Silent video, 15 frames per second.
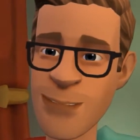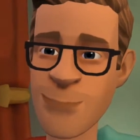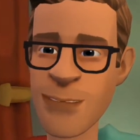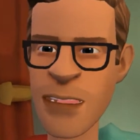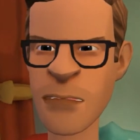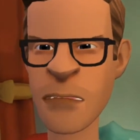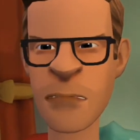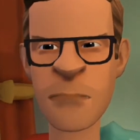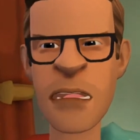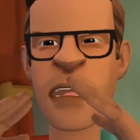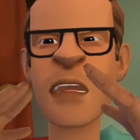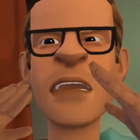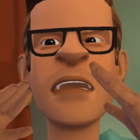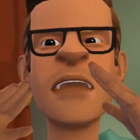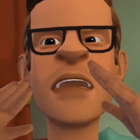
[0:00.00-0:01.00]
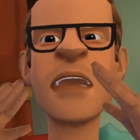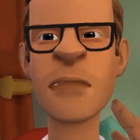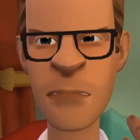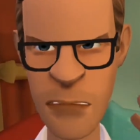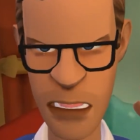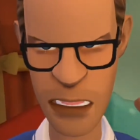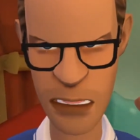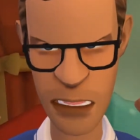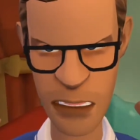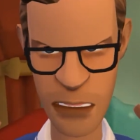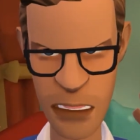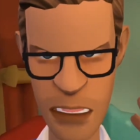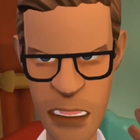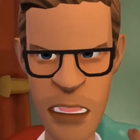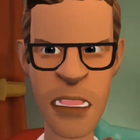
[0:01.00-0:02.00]
And my mother had the amazing
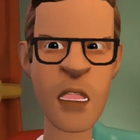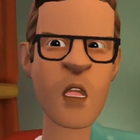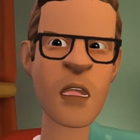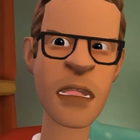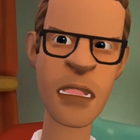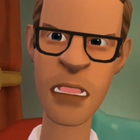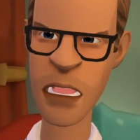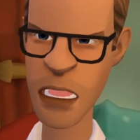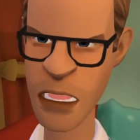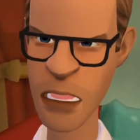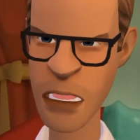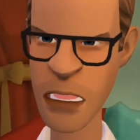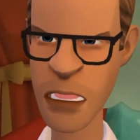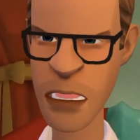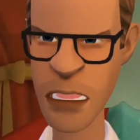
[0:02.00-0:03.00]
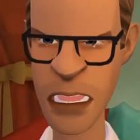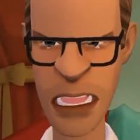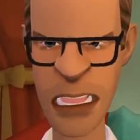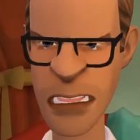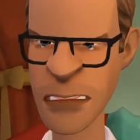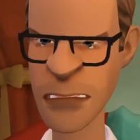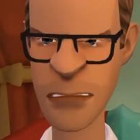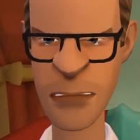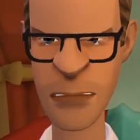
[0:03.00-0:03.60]
idea to teach the 3 kids.